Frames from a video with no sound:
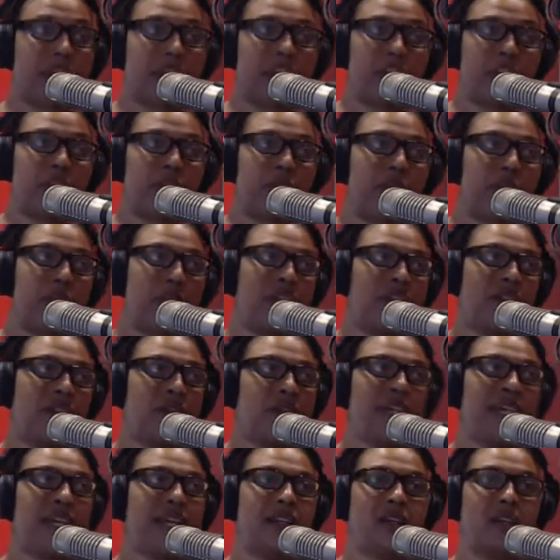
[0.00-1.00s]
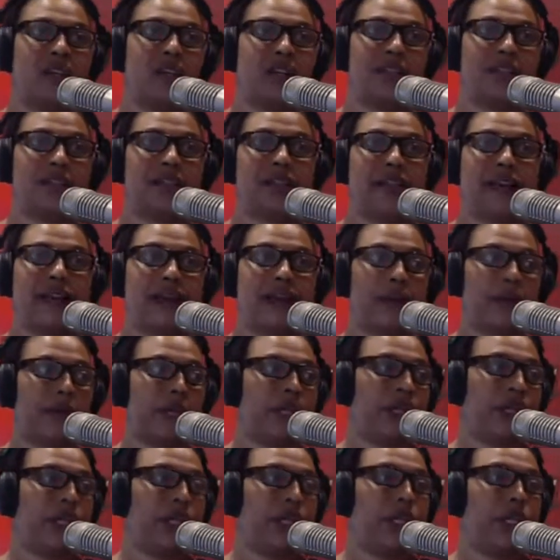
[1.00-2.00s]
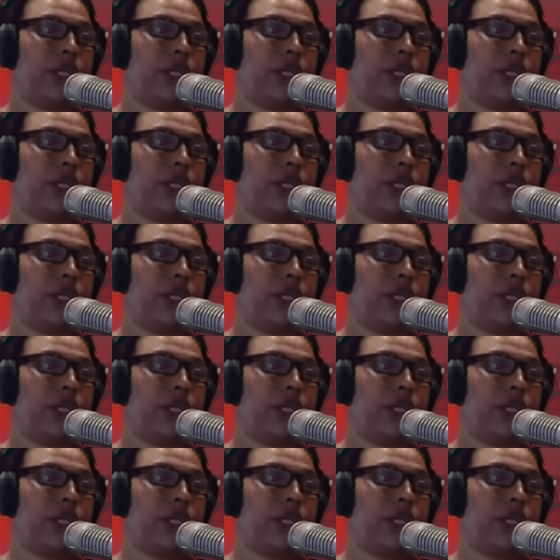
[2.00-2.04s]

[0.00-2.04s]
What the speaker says: Because when you think of $10 an hour,